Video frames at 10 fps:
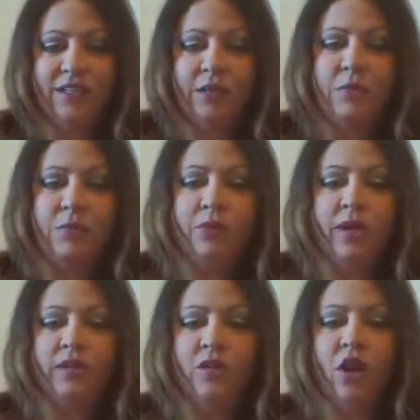a lot of people are
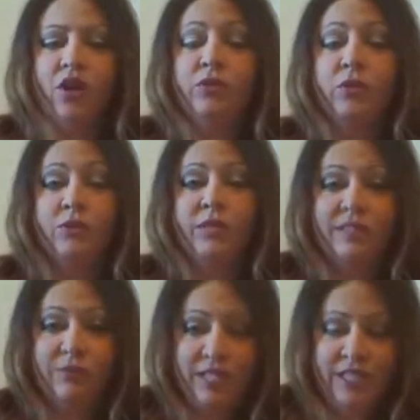out there arguing
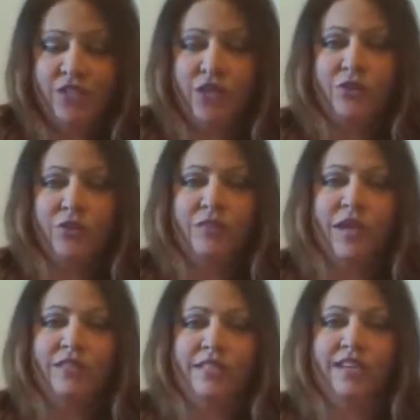with, each other
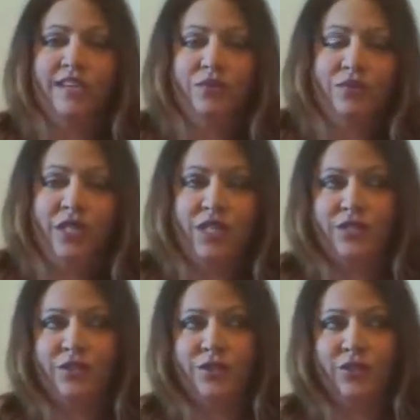about these kind of
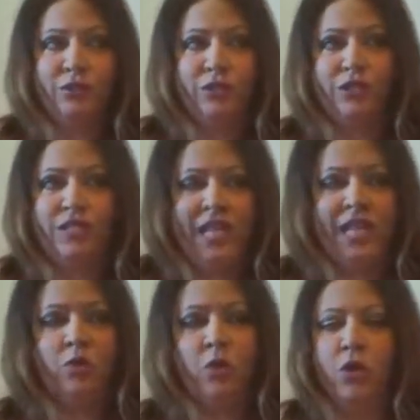things, you know, the
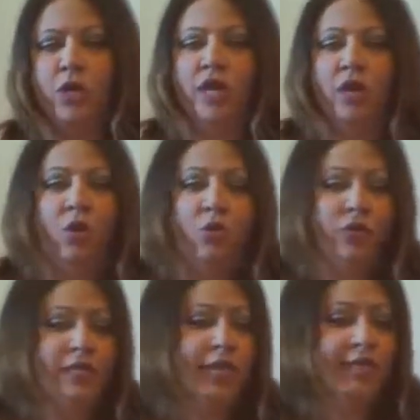date or, oh,
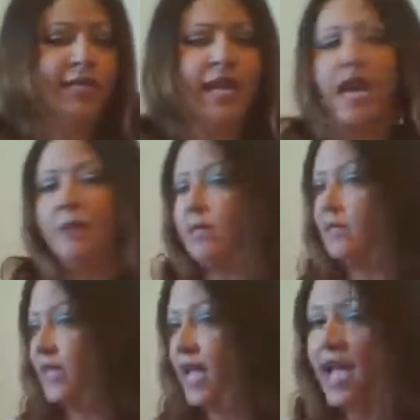this hasn't happened
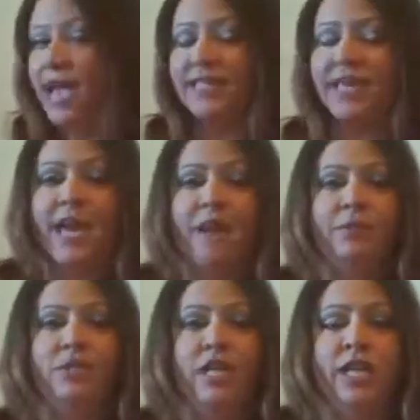and that hasn't
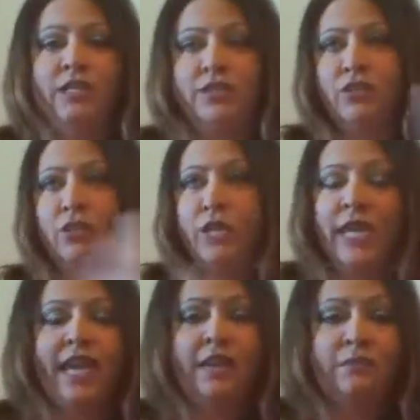happened yet, and so it
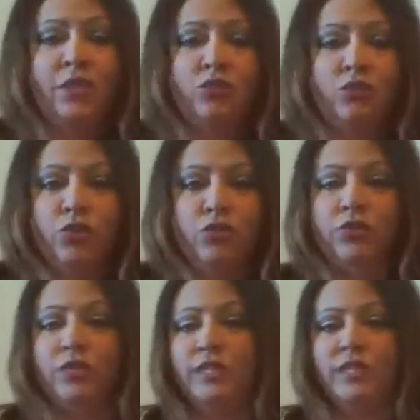can't be
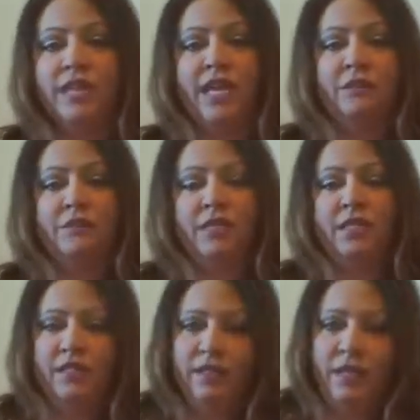true and this can't
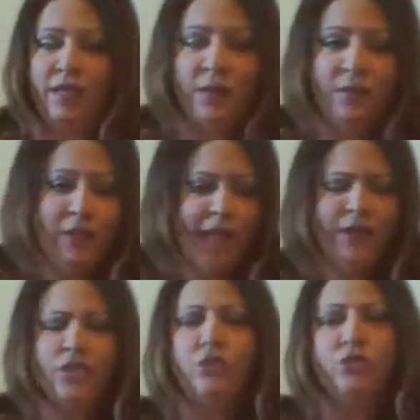be. And
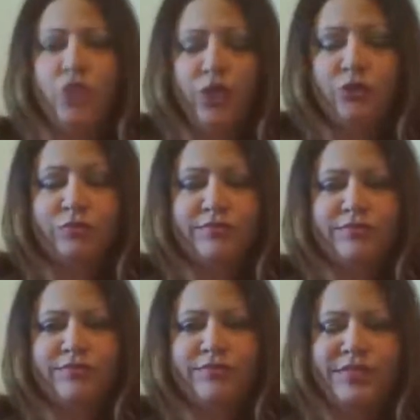how do you know?
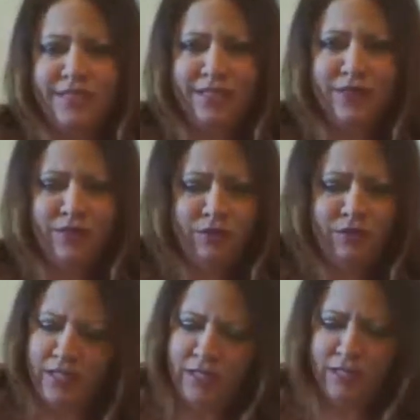You know,
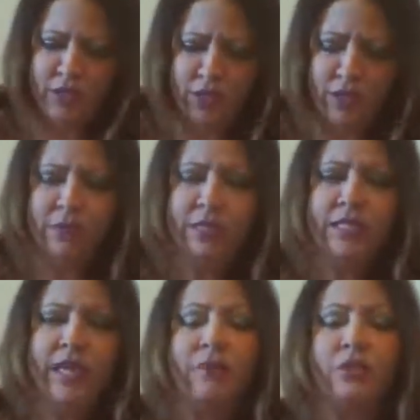it's already been
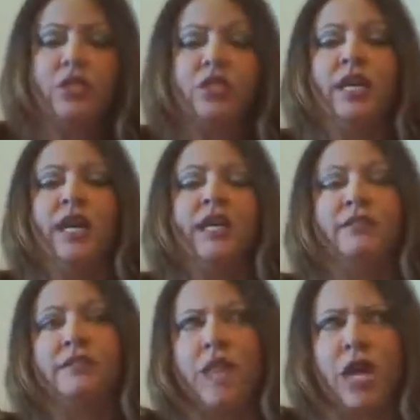established
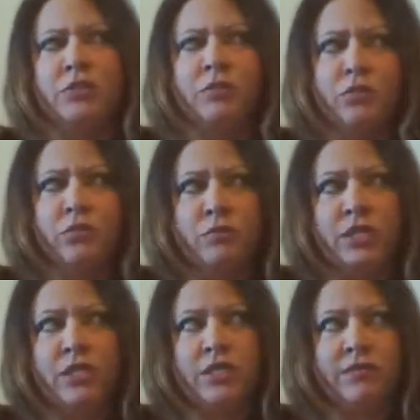that the Gospels are
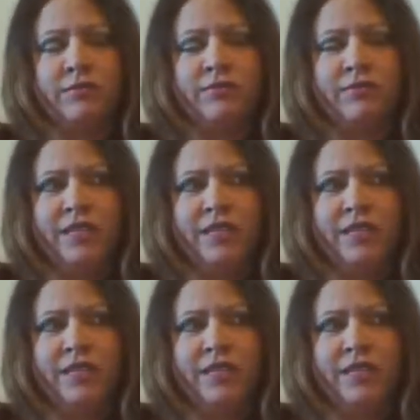missing,